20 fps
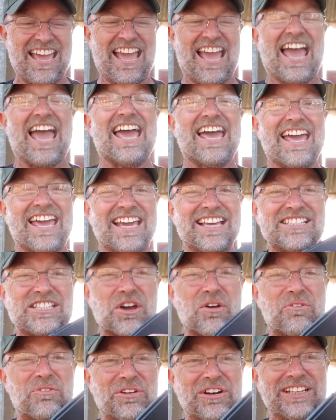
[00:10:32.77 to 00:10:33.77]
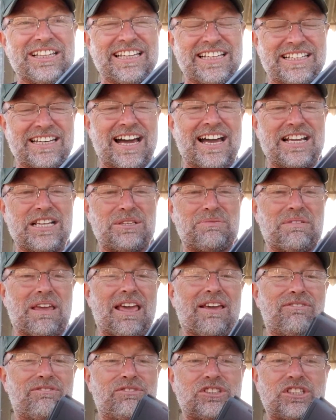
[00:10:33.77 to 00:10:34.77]
It is a really nice,
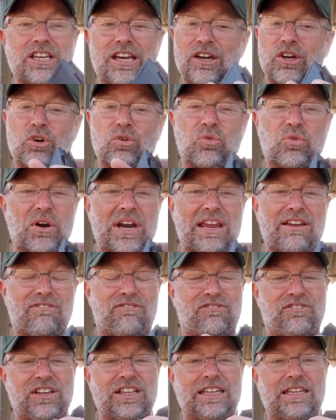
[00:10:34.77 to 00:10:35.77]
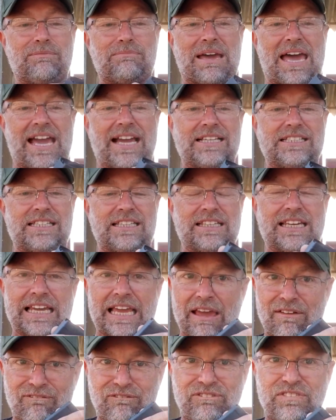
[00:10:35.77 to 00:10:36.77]
it's a great feeling magazine. Like,
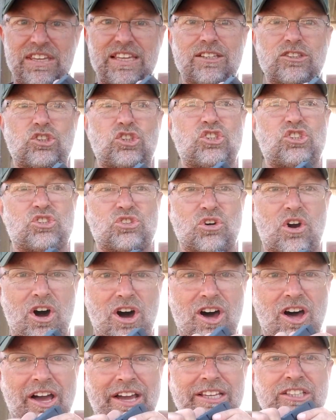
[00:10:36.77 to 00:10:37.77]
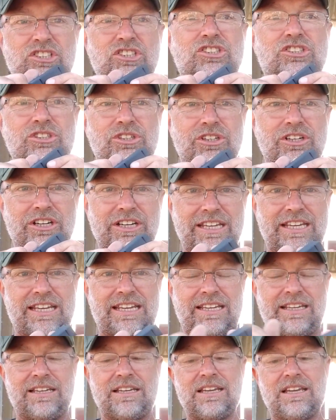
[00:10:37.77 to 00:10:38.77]
it feels strong, sturdy.